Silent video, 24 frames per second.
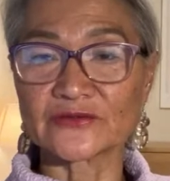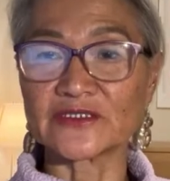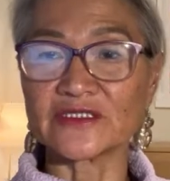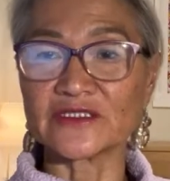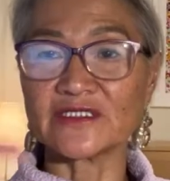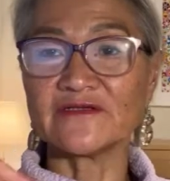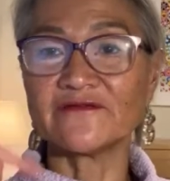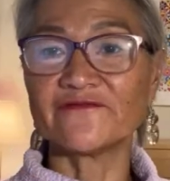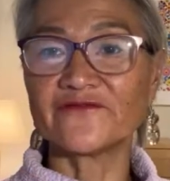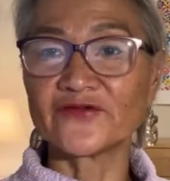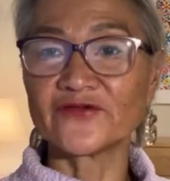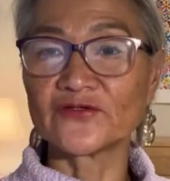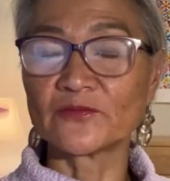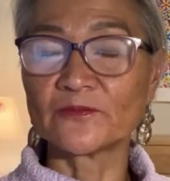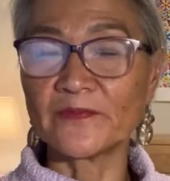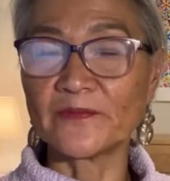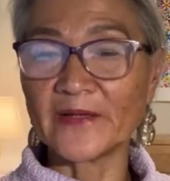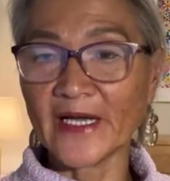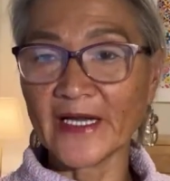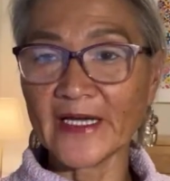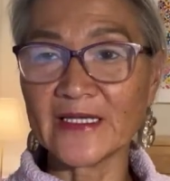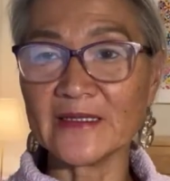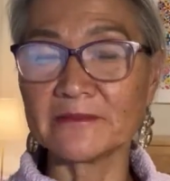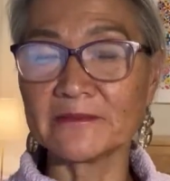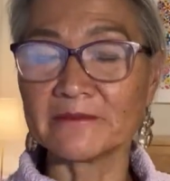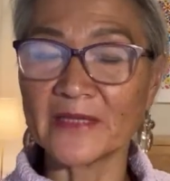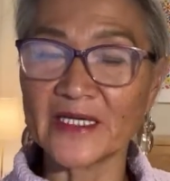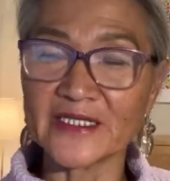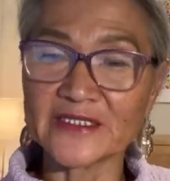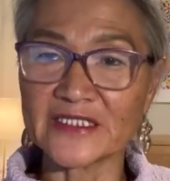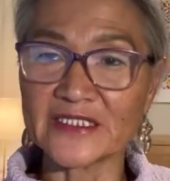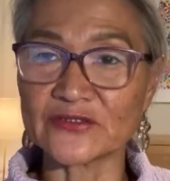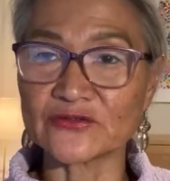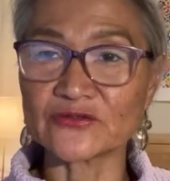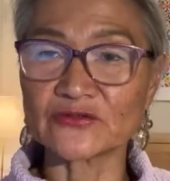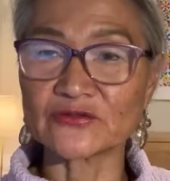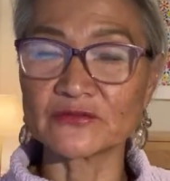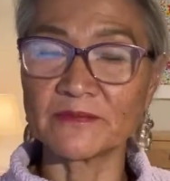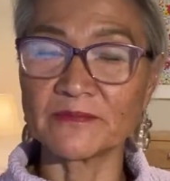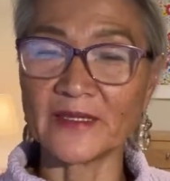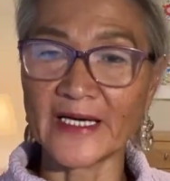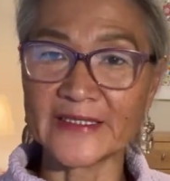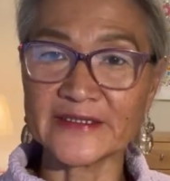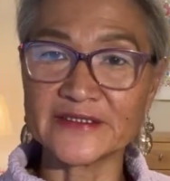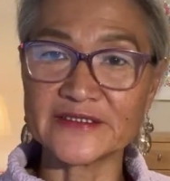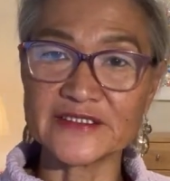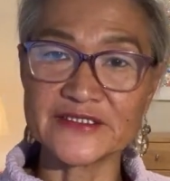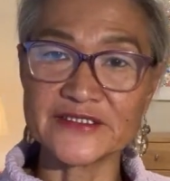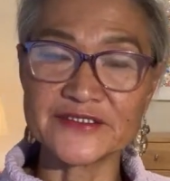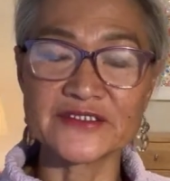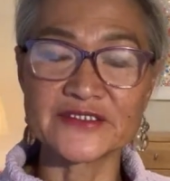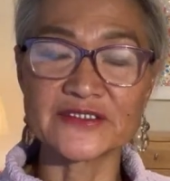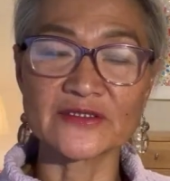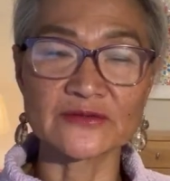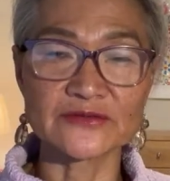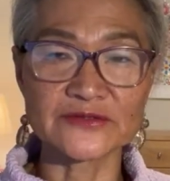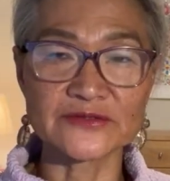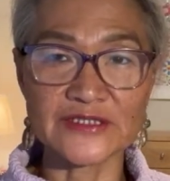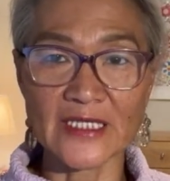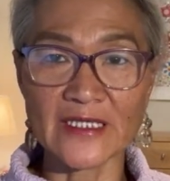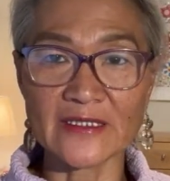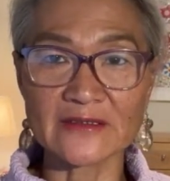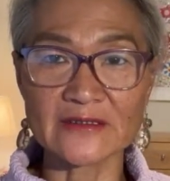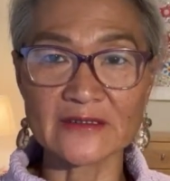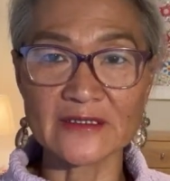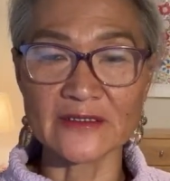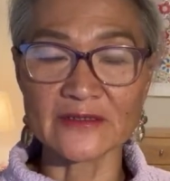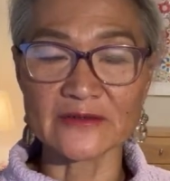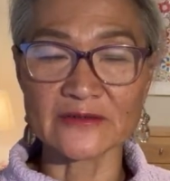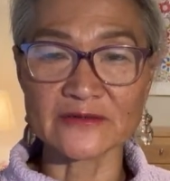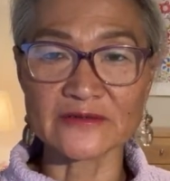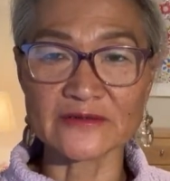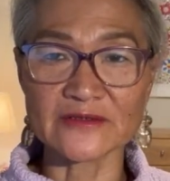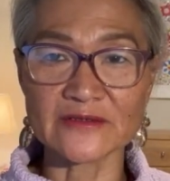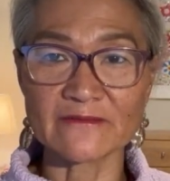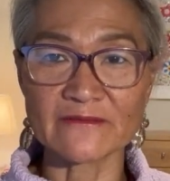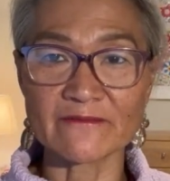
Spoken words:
if you pay money to buy digital download,